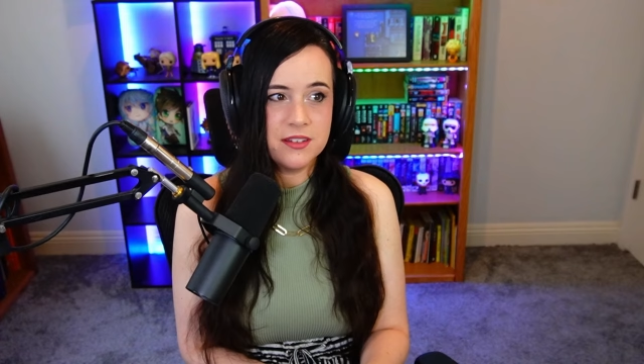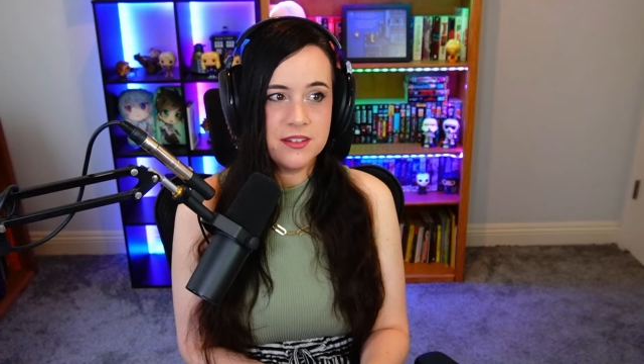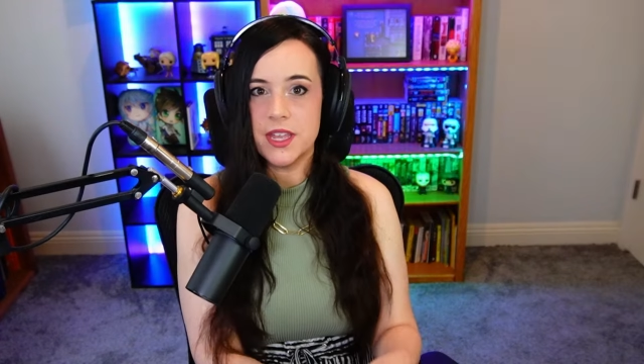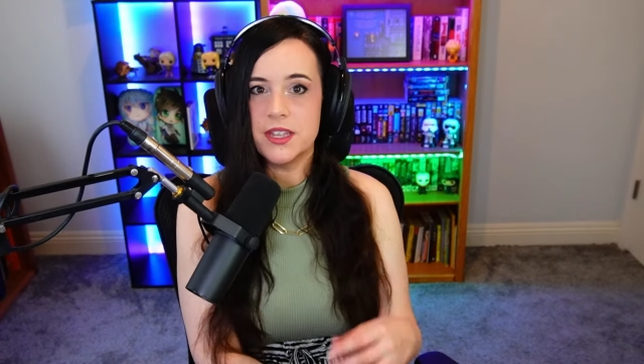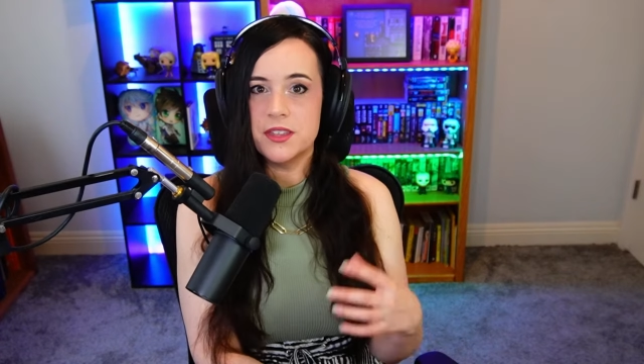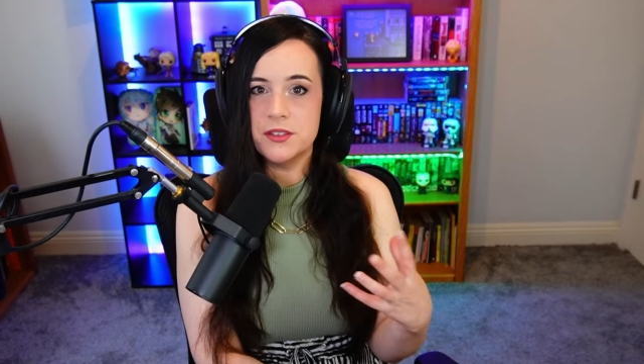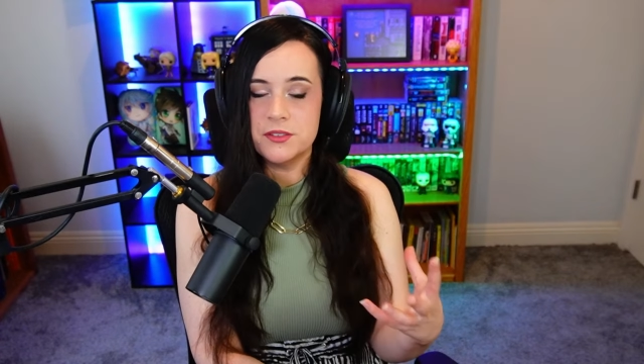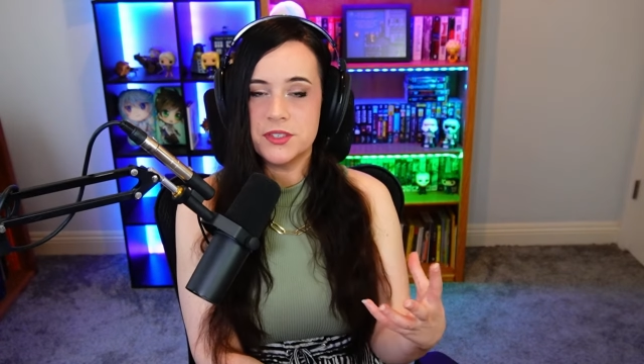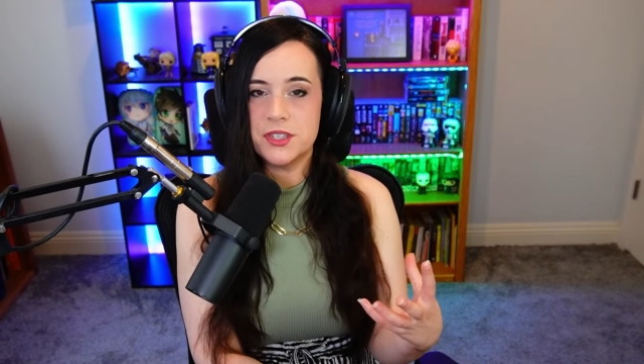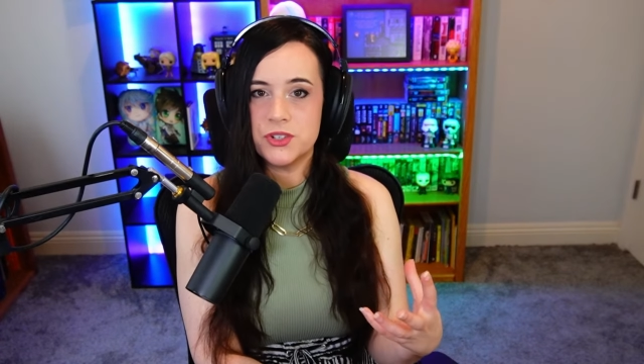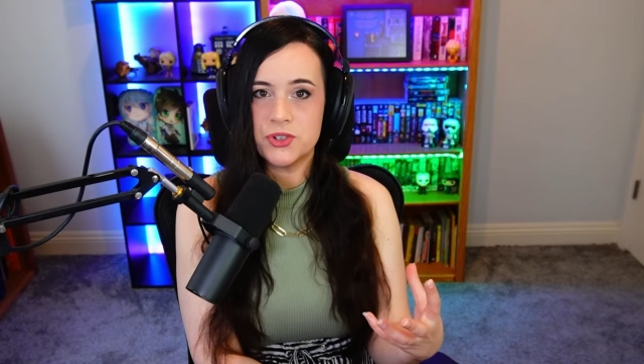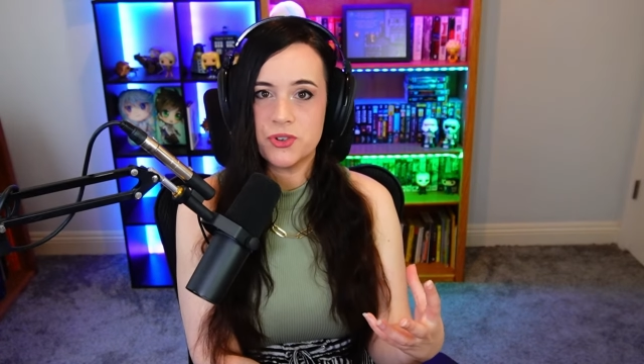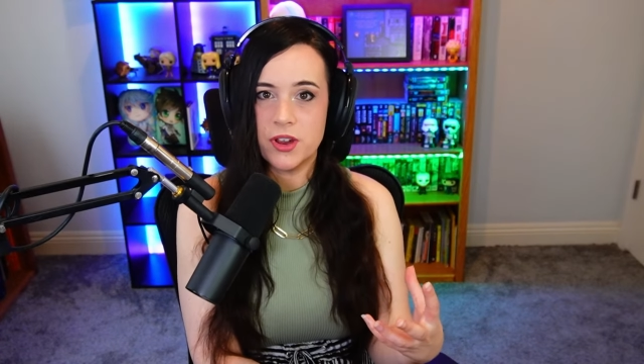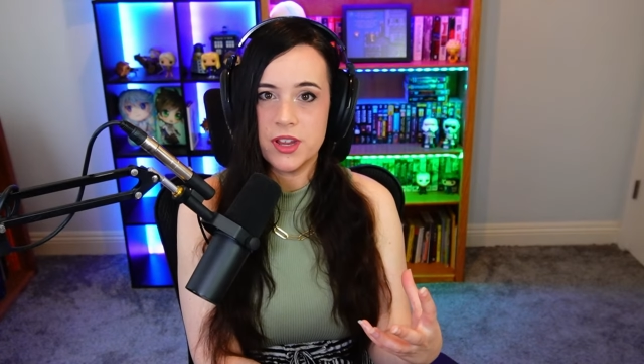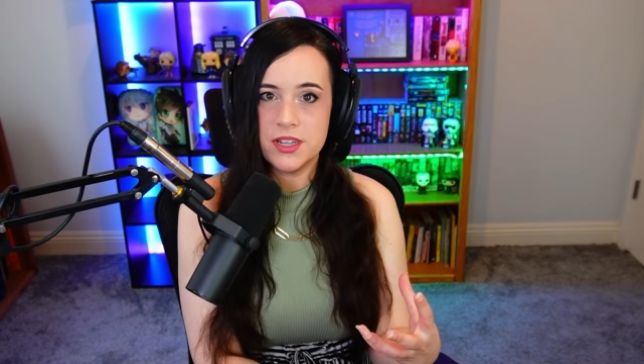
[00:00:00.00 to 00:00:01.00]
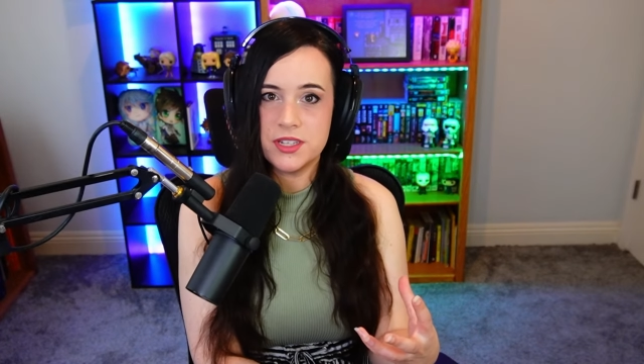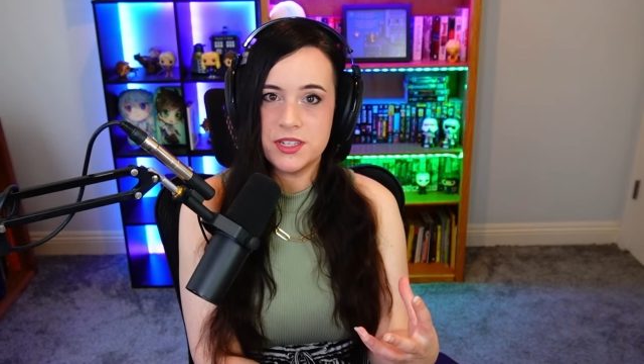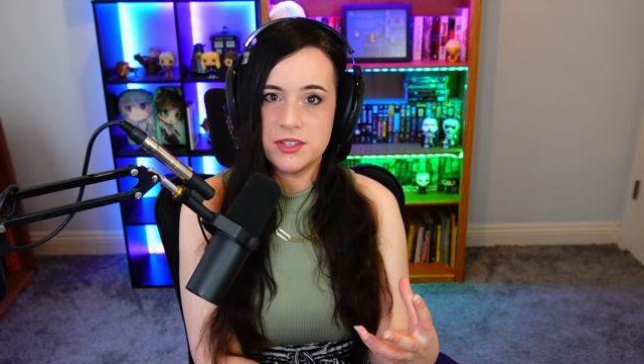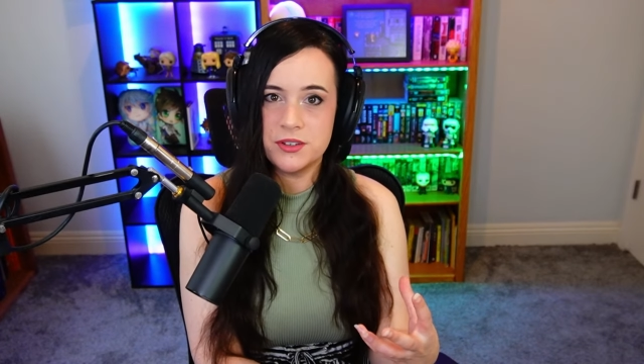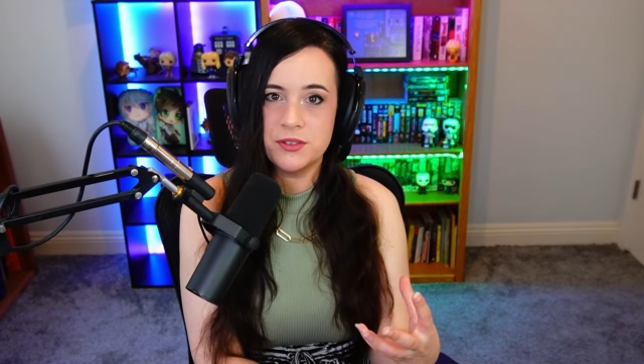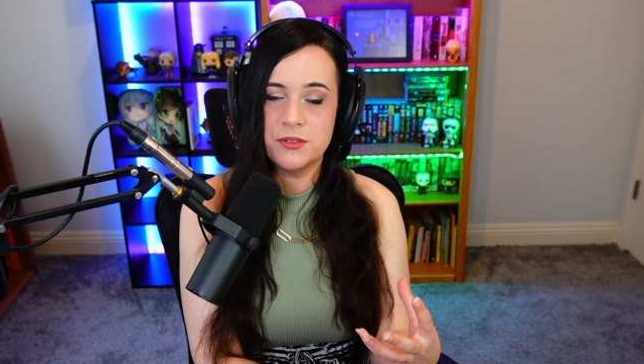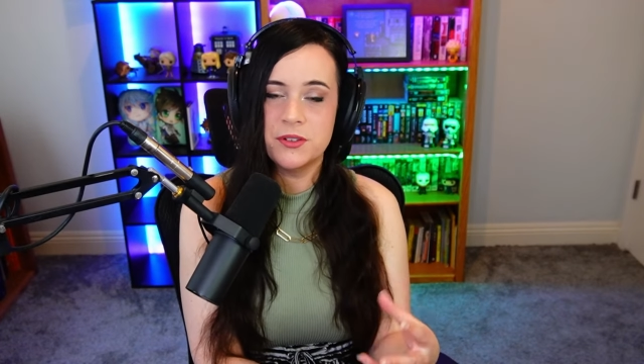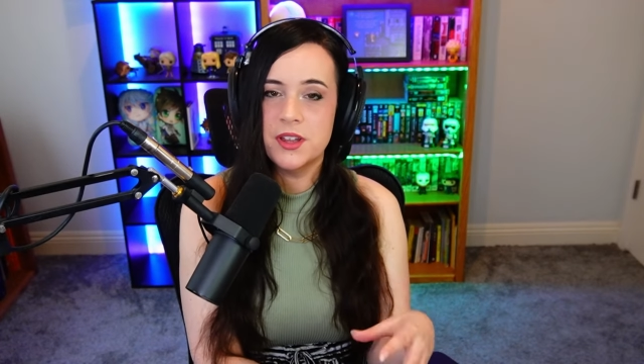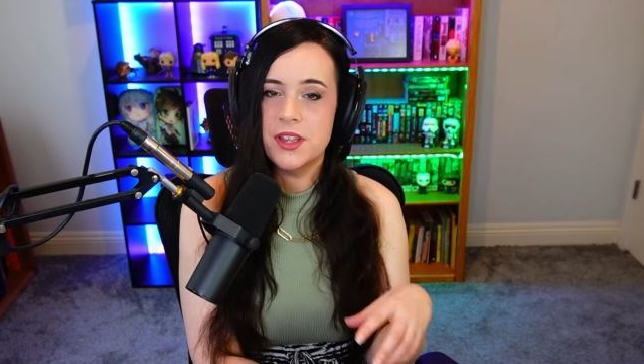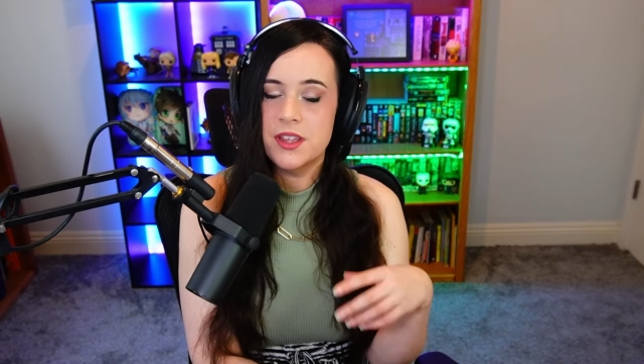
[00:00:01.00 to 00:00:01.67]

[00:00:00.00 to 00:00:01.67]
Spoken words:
and those that try to